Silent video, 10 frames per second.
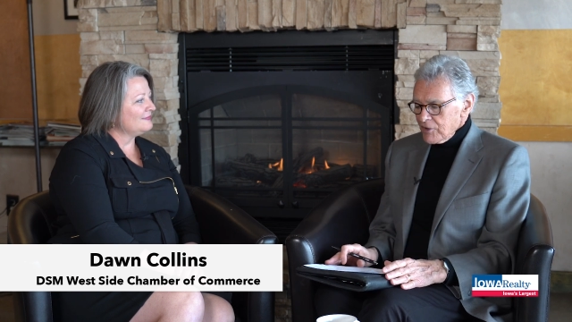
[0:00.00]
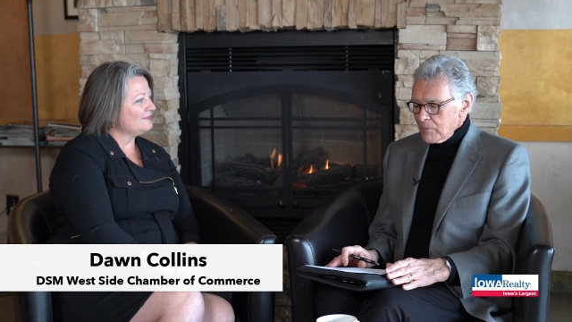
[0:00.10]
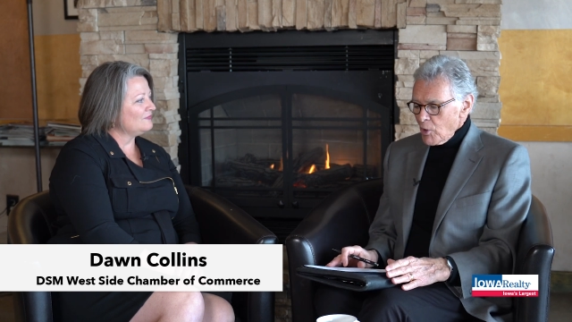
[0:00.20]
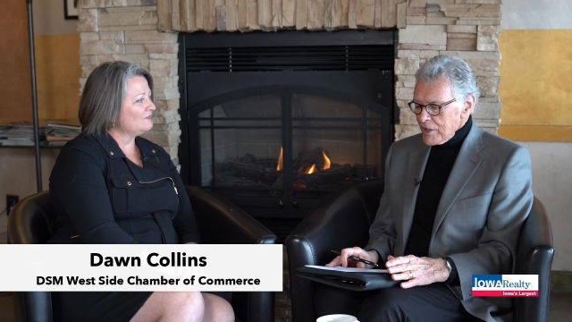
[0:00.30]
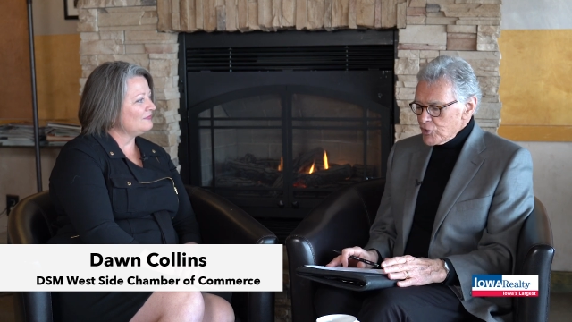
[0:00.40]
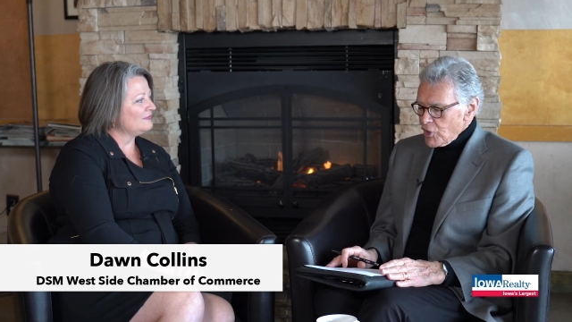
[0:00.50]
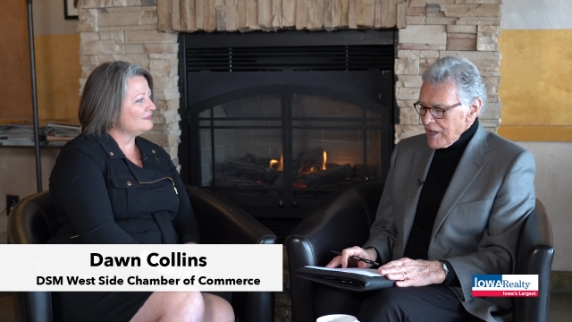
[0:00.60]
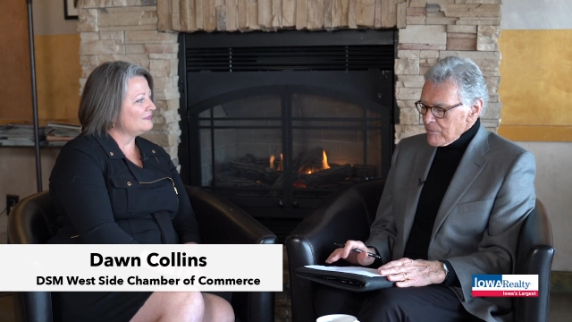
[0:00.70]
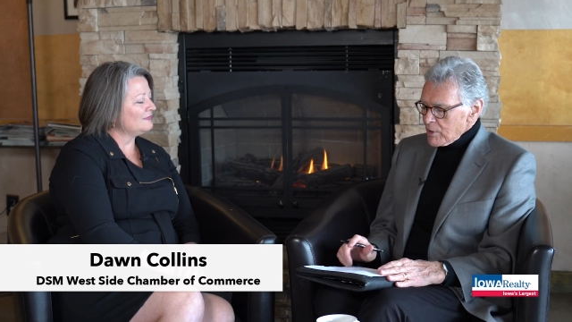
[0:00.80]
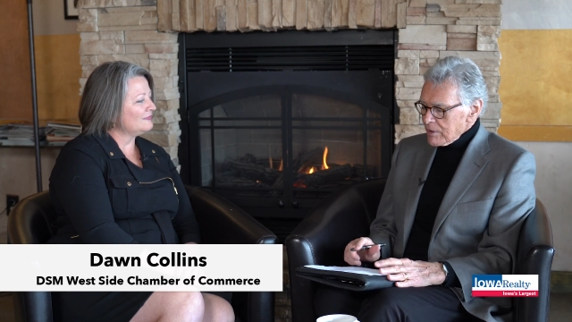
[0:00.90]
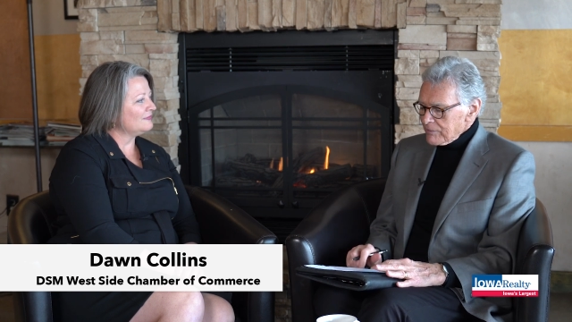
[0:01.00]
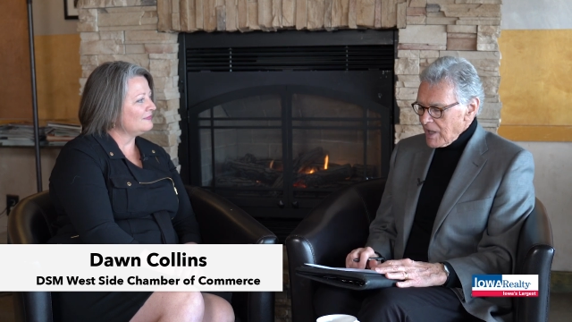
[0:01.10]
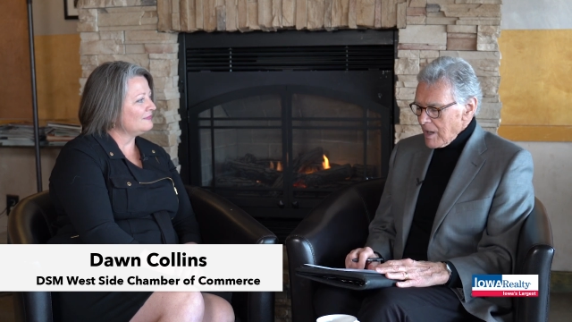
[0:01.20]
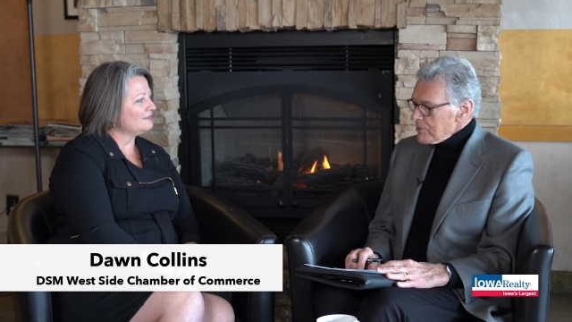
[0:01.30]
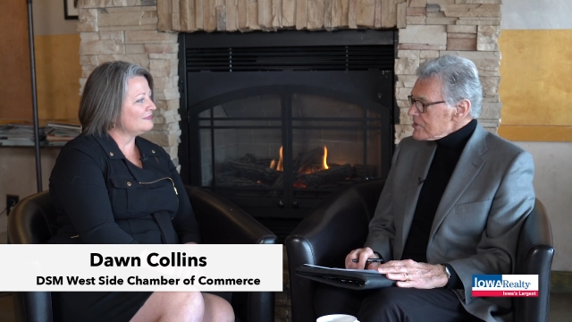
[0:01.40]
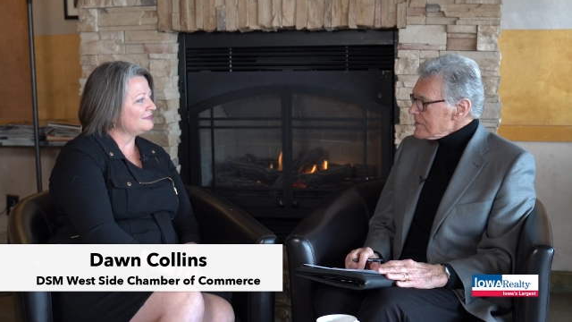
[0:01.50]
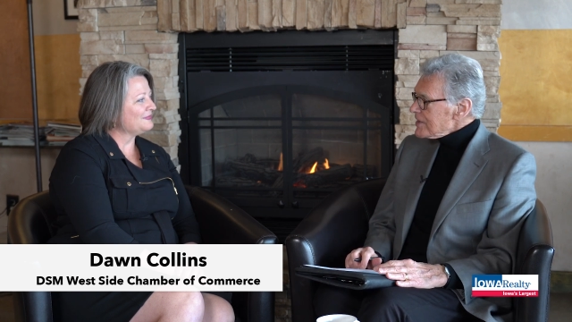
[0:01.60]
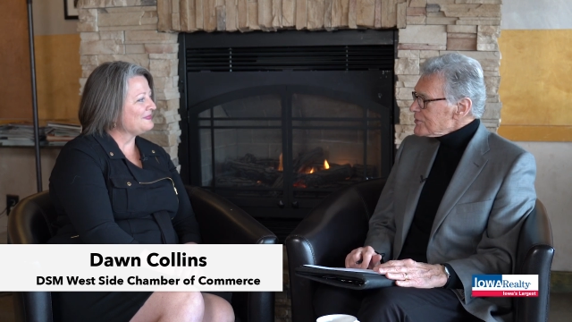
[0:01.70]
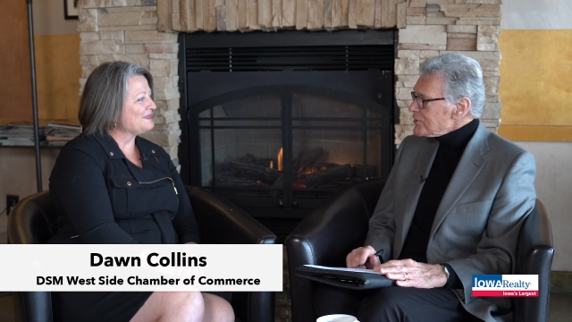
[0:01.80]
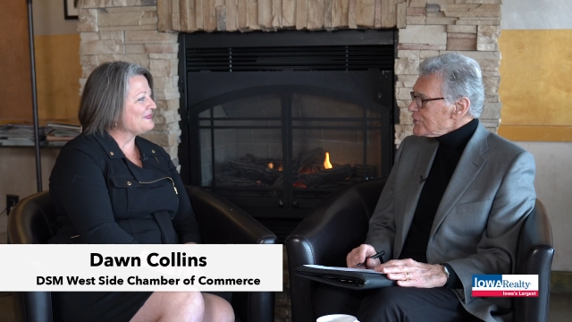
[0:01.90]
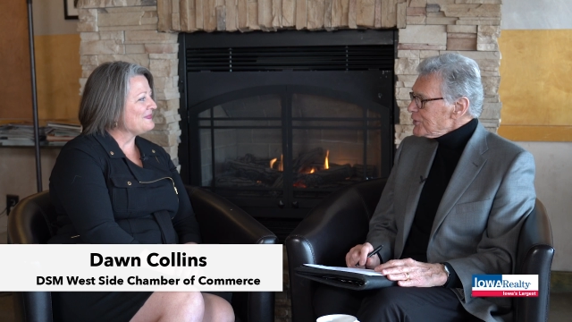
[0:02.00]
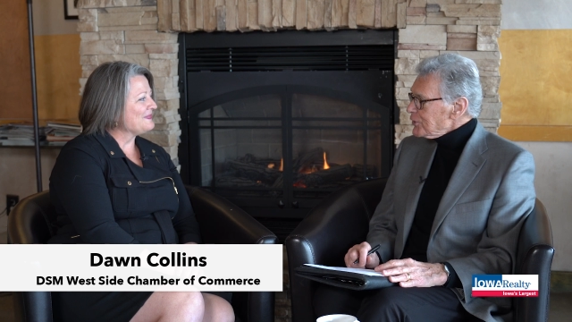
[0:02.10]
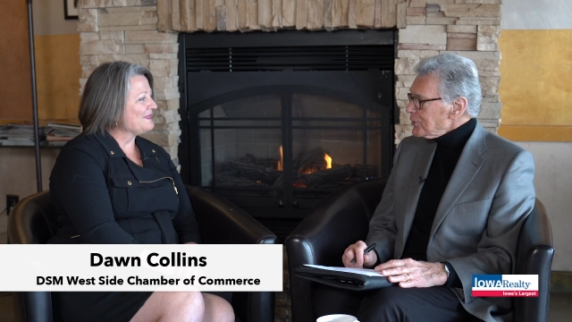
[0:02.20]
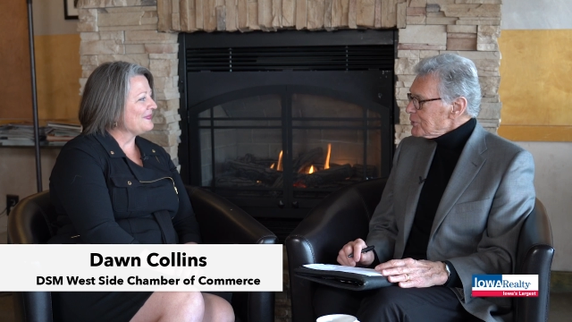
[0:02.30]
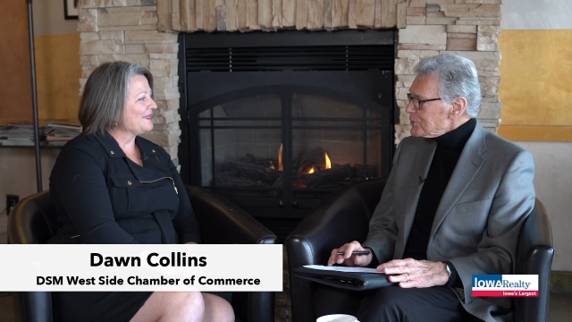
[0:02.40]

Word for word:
Speaker 1: Des Moines Chamber of Commerce. Nice to see you.